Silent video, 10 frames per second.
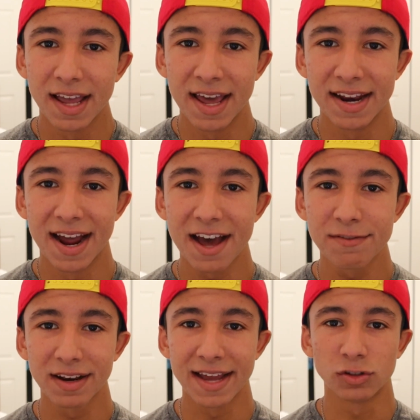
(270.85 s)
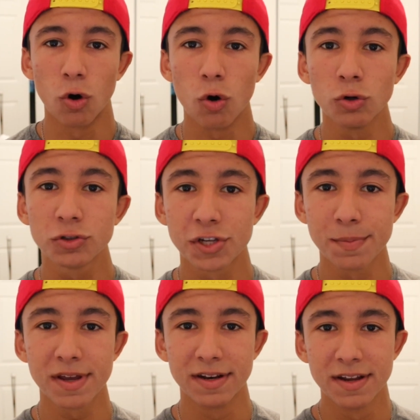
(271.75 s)
and it had like the
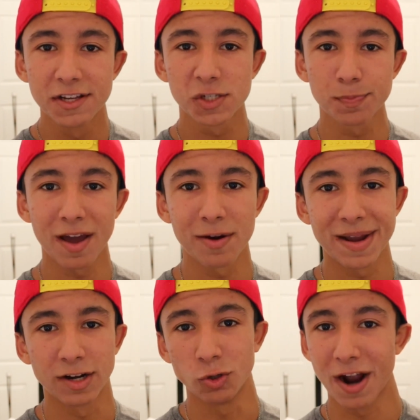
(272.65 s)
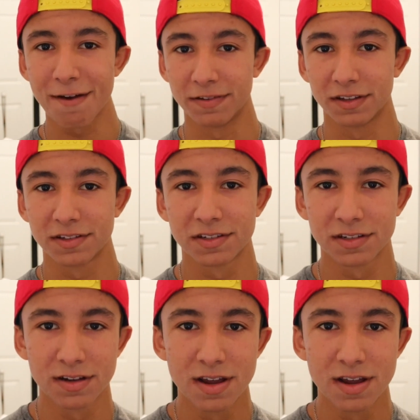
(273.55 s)
Ultimate Spider-Man graphics.